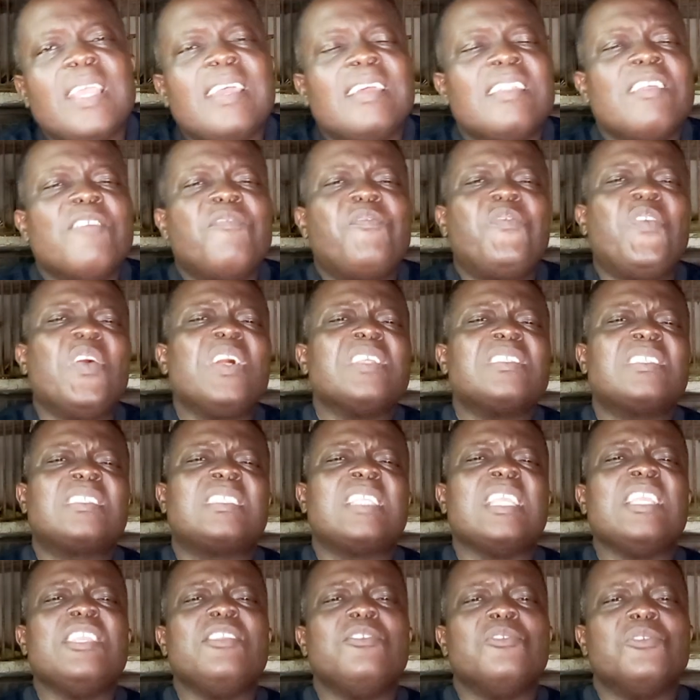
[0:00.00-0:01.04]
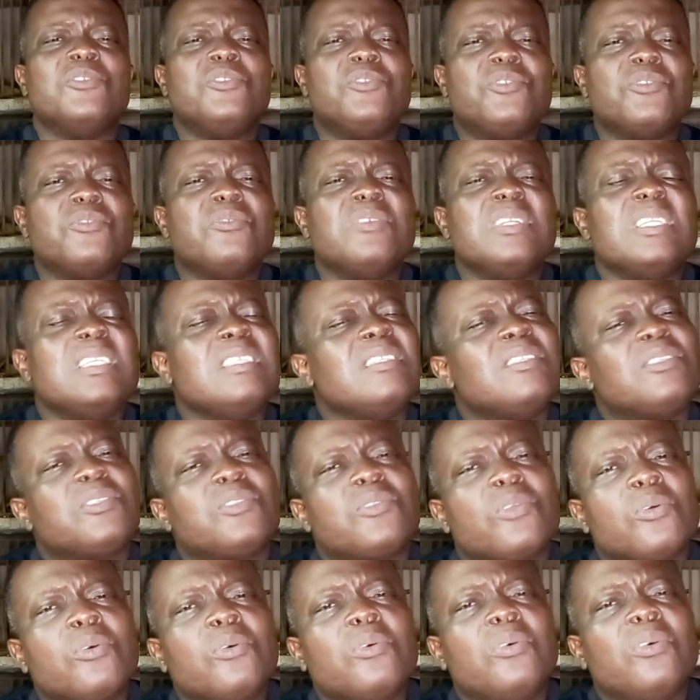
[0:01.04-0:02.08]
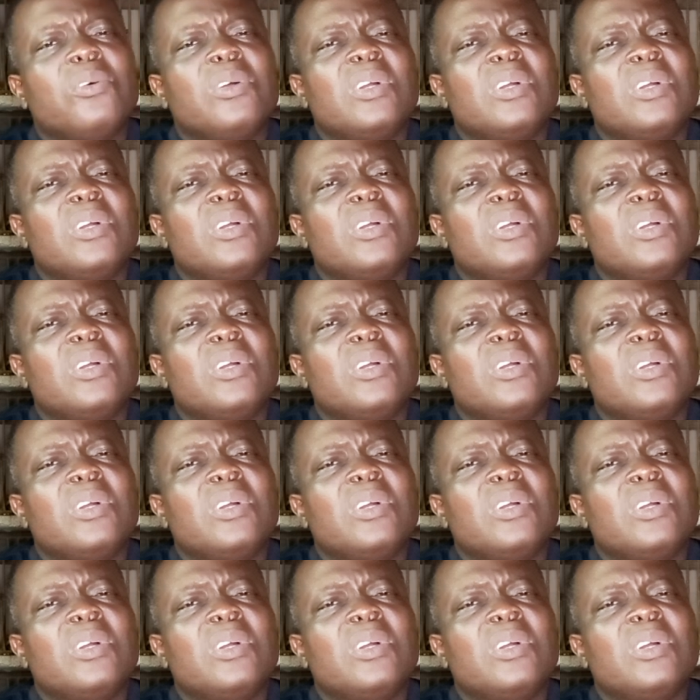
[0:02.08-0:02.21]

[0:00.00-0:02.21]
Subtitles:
the first thing you do is to